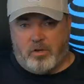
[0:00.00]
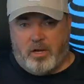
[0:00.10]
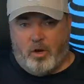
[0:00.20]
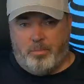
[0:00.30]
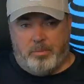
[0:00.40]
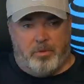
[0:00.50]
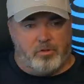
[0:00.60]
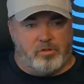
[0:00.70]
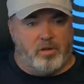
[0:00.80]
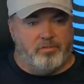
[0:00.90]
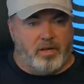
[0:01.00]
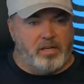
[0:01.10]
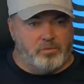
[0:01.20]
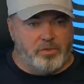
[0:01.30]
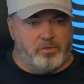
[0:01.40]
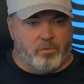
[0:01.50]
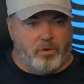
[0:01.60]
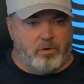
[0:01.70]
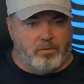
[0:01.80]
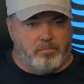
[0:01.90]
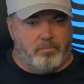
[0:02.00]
So I hope he builds off of last week's work.